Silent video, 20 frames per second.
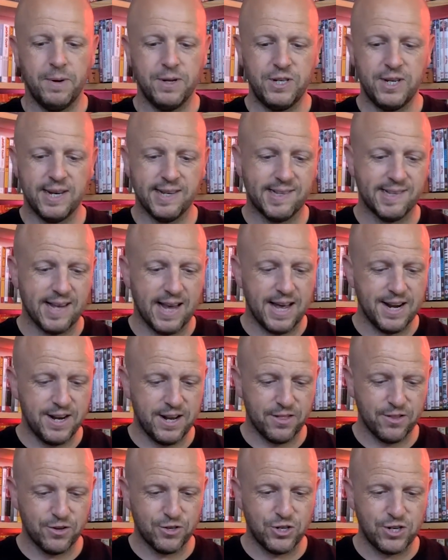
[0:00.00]
But yes,
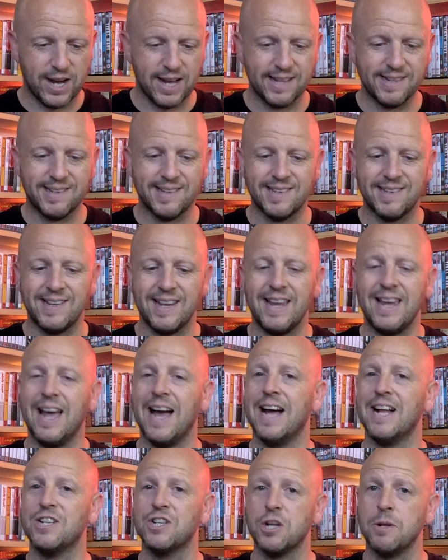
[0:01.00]
another chance to see
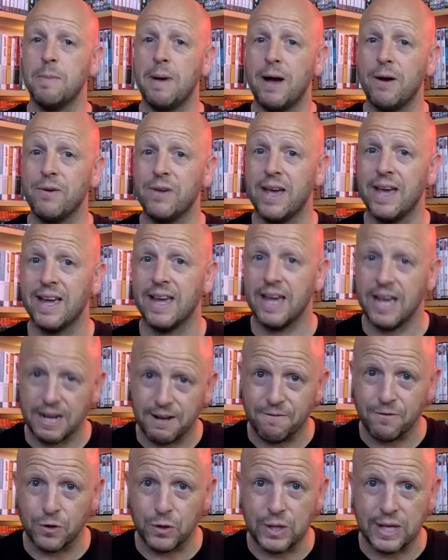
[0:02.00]
Angela Mao Ying
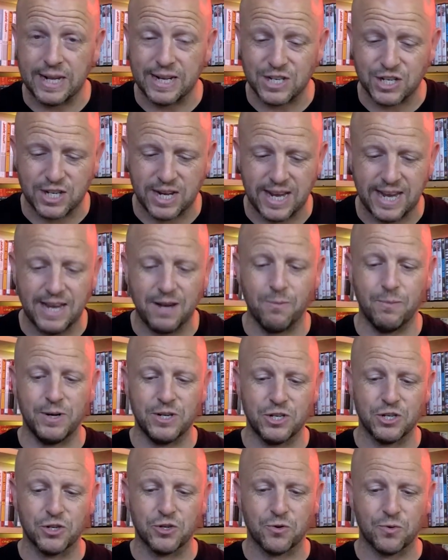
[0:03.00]
in full HD,
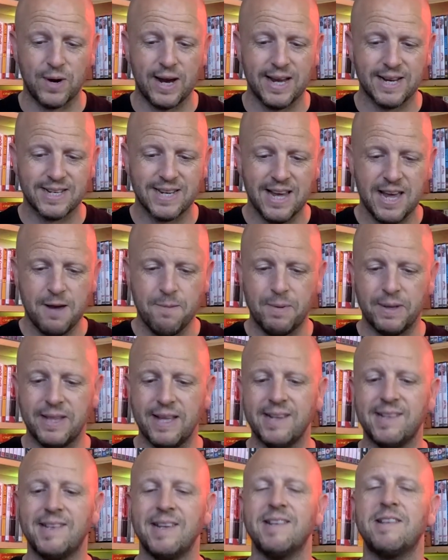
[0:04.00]
which is great, but
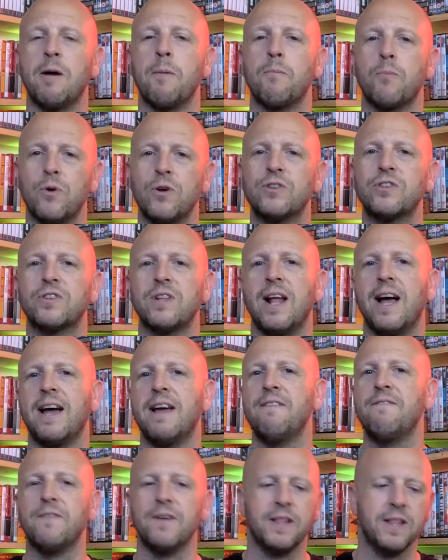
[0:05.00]
this is a Bruce
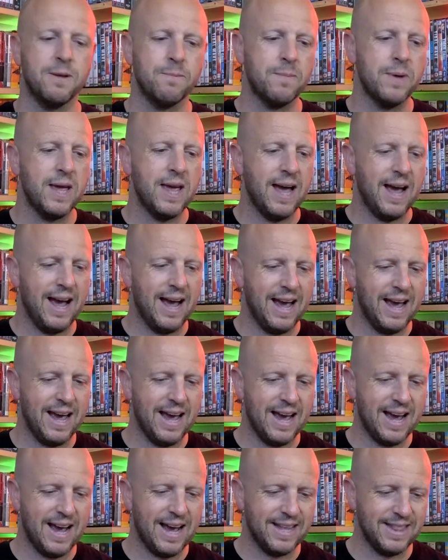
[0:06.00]
Lee film,
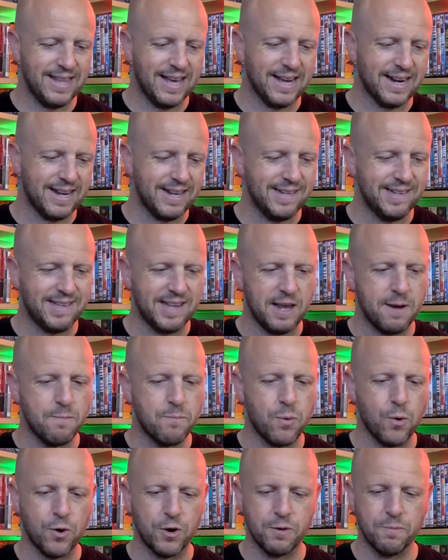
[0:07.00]
and that is the
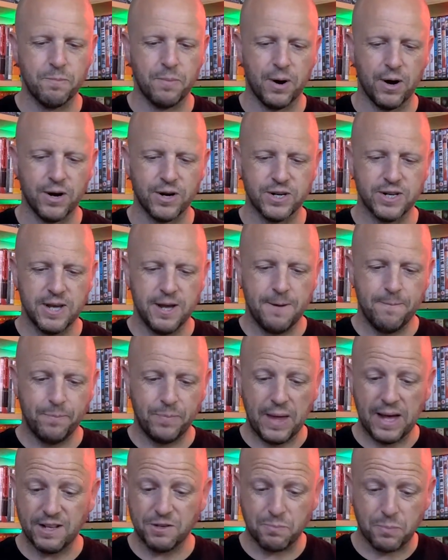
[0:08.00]
important part.
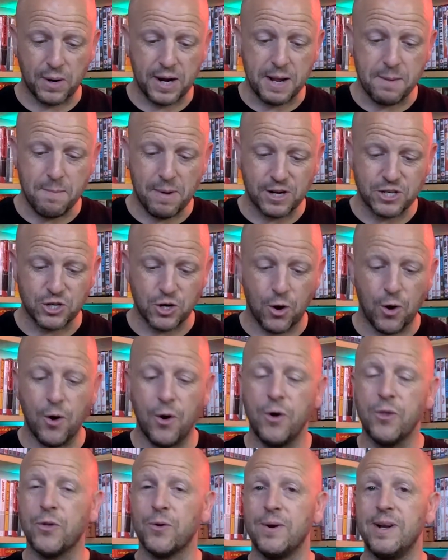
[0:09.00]
That's pretty much
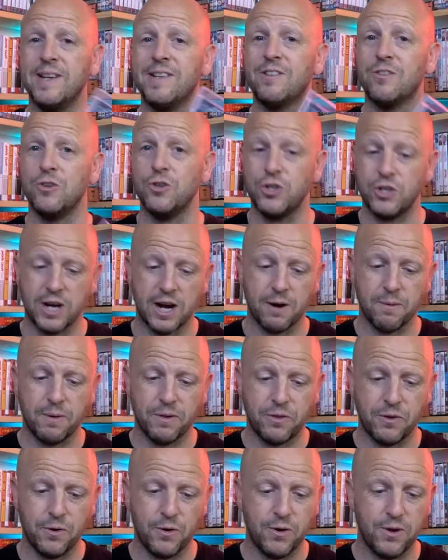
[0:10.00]
all there is to share
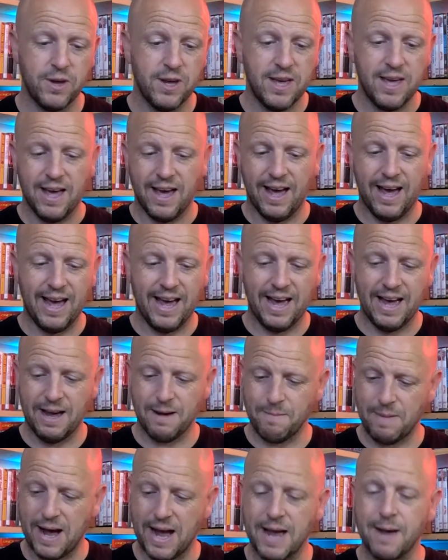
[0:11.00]
with you.
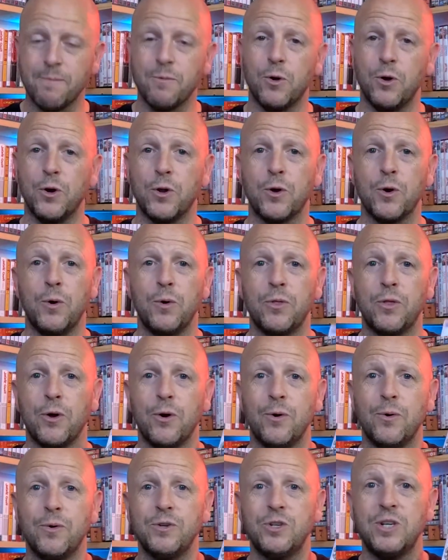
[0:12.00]
I am going to go
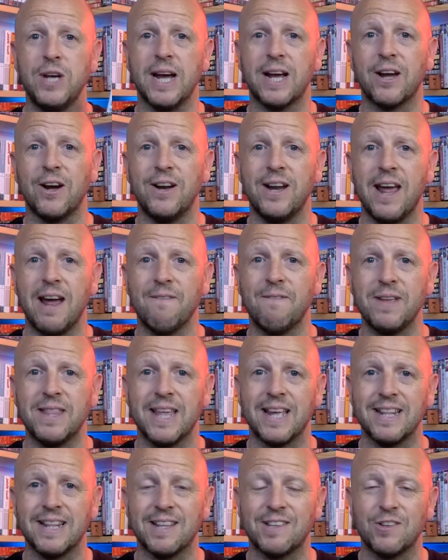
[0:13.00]
though, check out
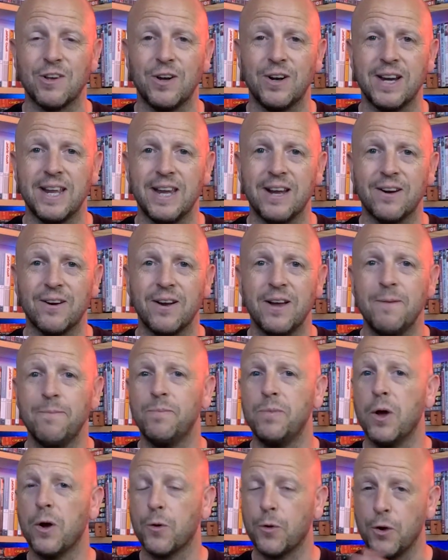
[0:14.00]
everything that's on here.
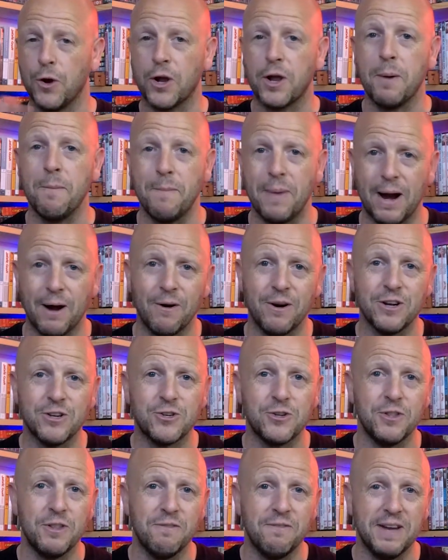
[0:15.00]
Not going to compare it
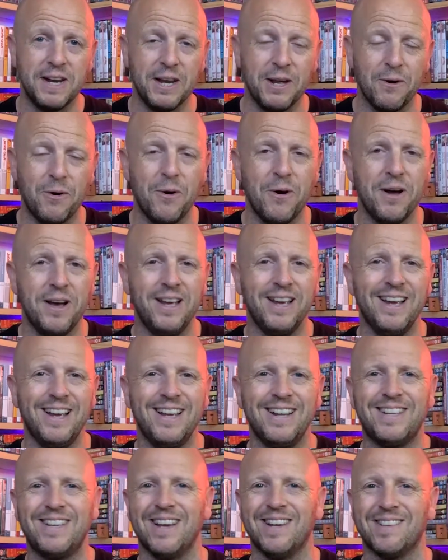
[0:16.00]
to the video,
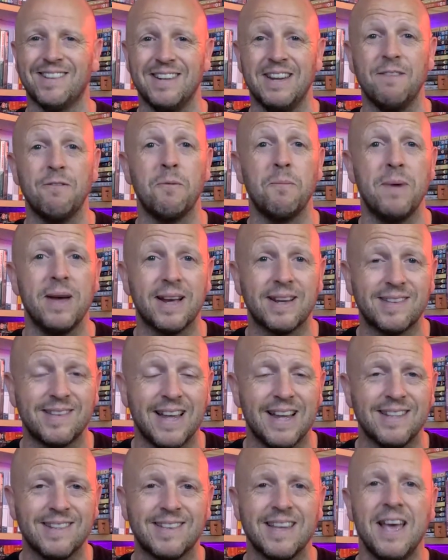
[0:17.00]
it doesn't even make
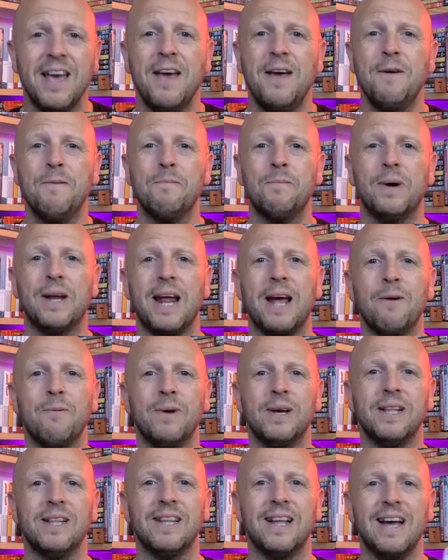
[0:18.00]
sense, but I
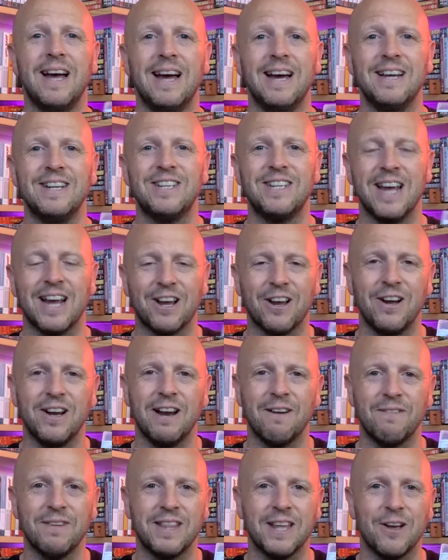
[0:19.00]
will check out
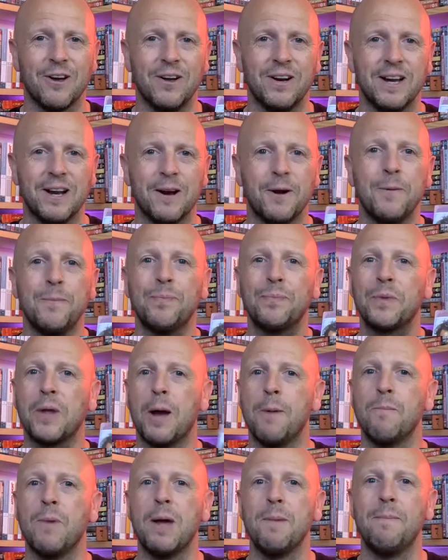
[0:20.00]
everything on here,
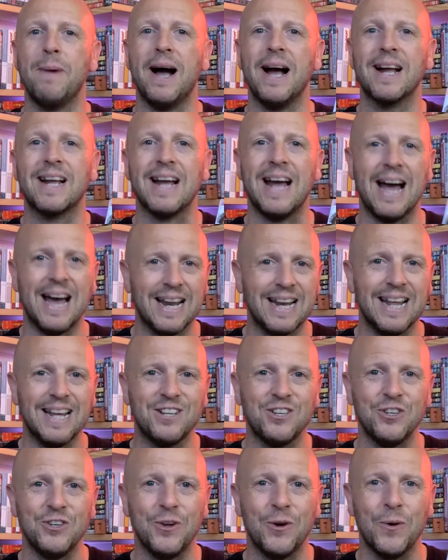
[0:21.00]
come right back and
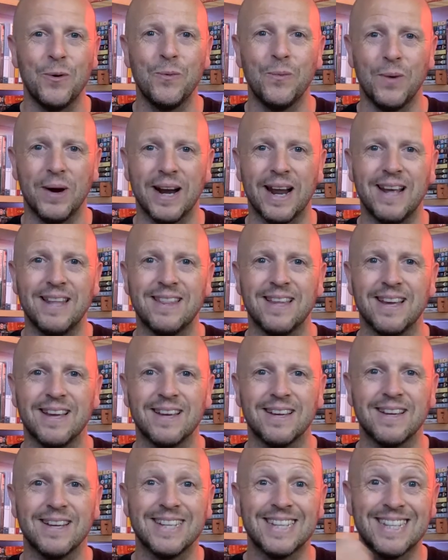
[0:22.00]
let you know what I think.